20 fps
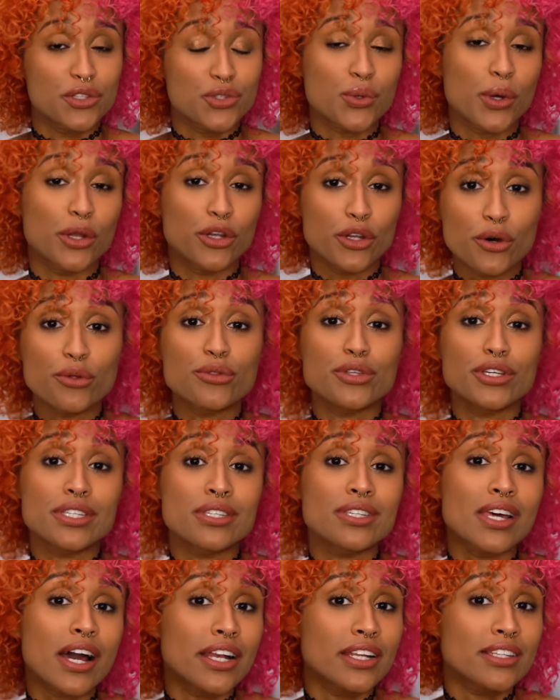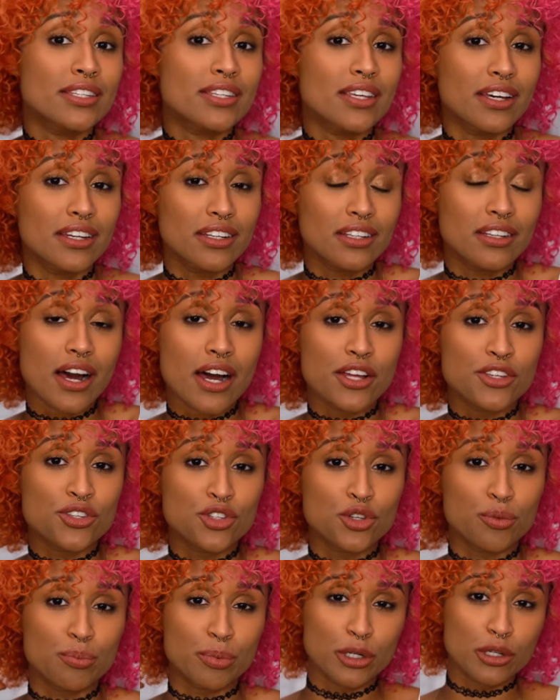So I know this side isn't gonna last
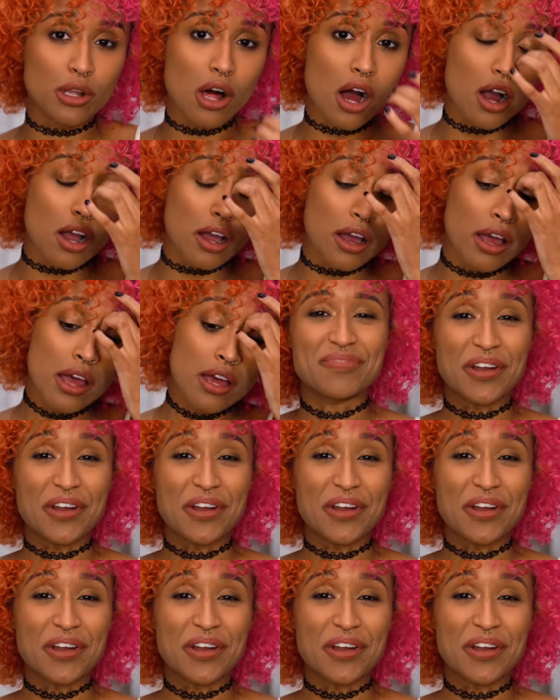super long,